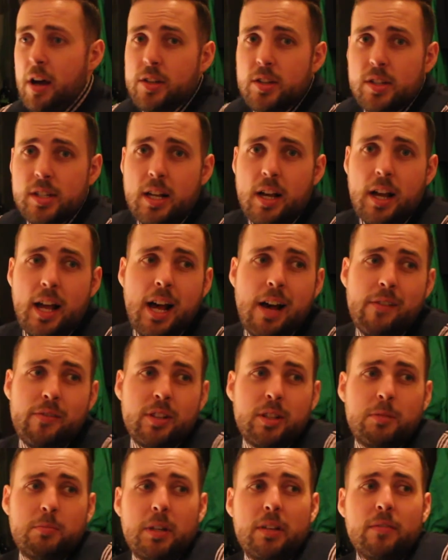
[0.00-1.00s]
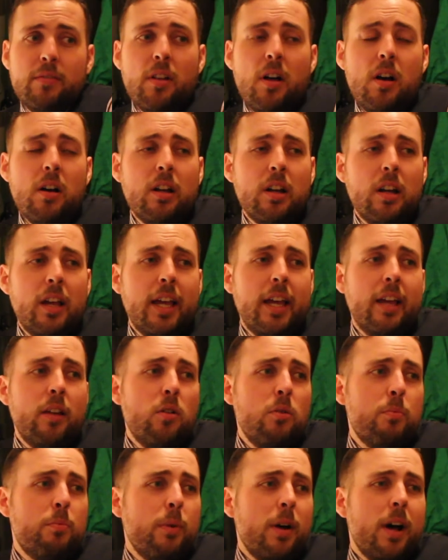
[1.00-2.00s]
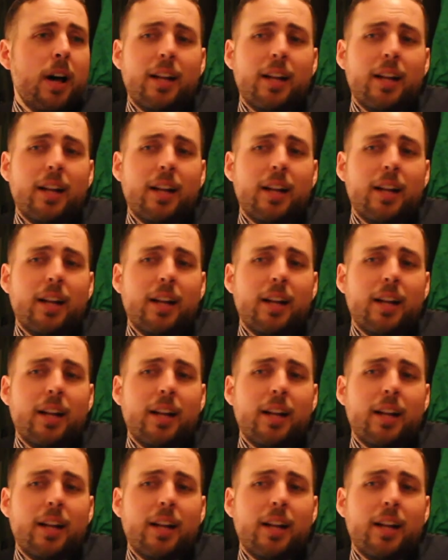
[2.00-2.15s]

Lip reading: I haven't been vlogging. I get up